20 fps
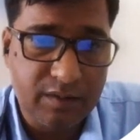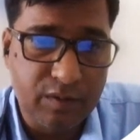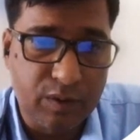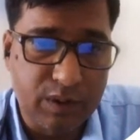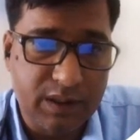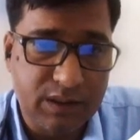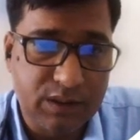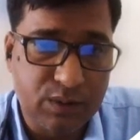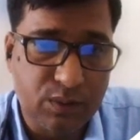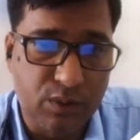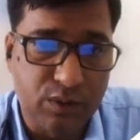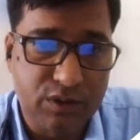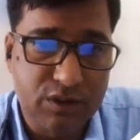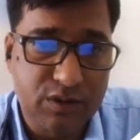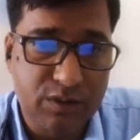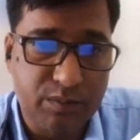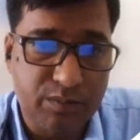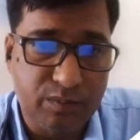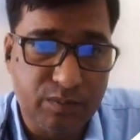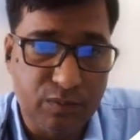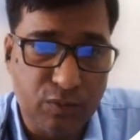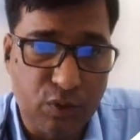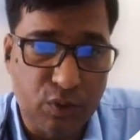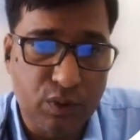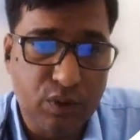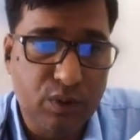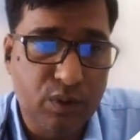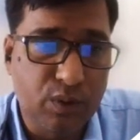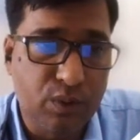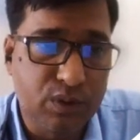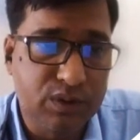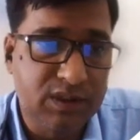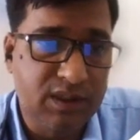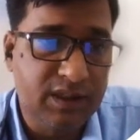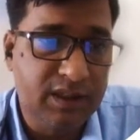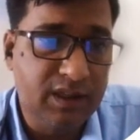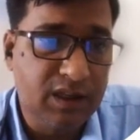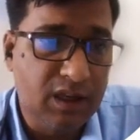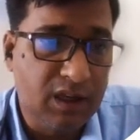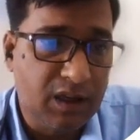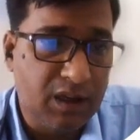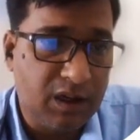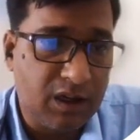voltage source more closely